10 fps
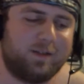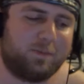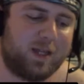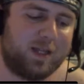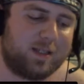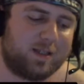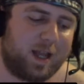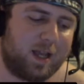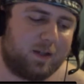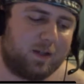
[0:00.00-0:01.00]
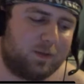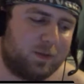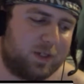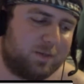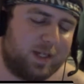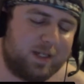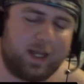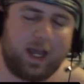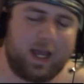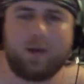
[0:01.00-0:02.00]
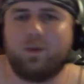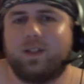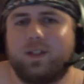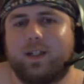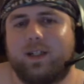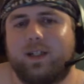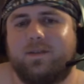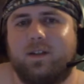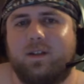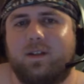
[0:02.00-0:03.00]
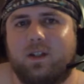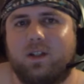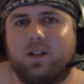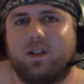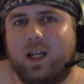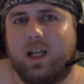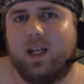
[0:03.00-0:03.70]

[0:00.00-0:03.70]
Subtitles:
plays his idol, which means that Adam was successful in flushing it.